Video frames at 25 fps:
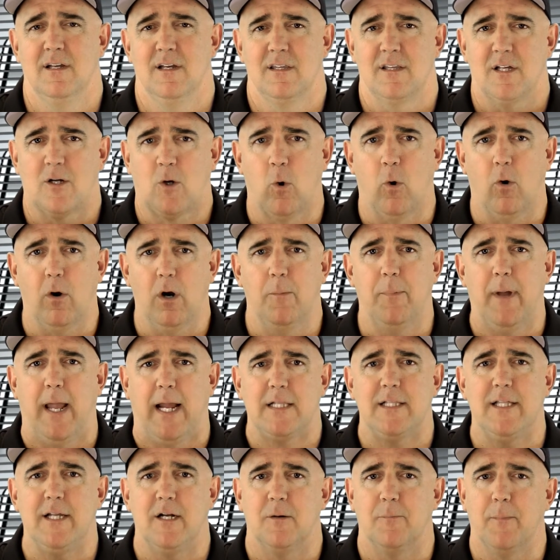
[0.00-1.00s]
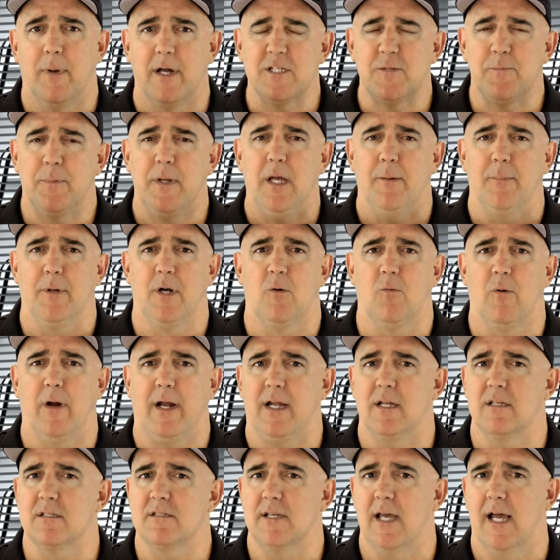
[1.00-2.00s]
The quarterback leader must be able to
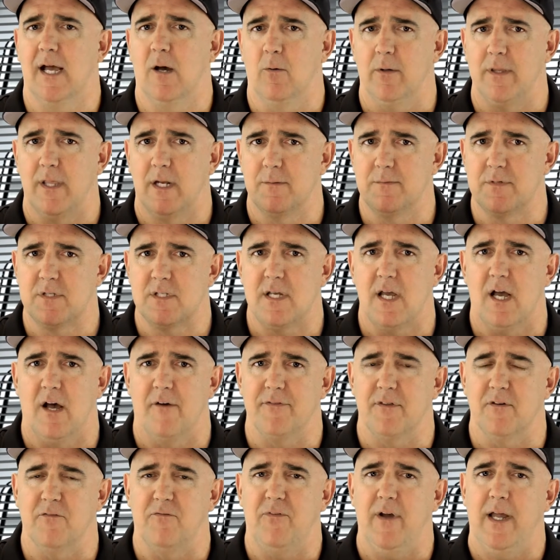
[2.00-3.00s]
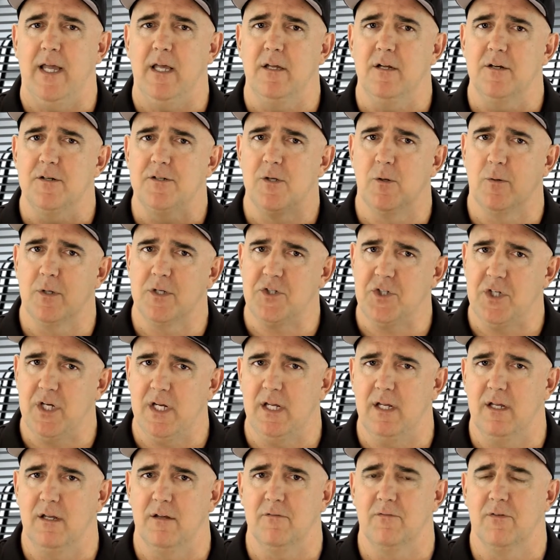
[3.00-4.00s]
reconcile within himself the failure to
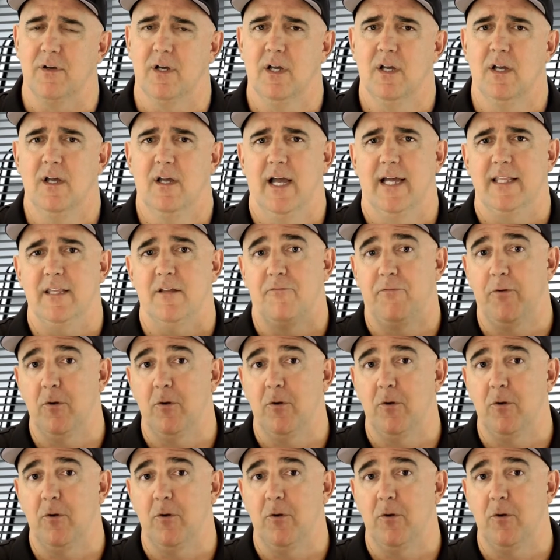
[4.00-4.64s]
achieve and the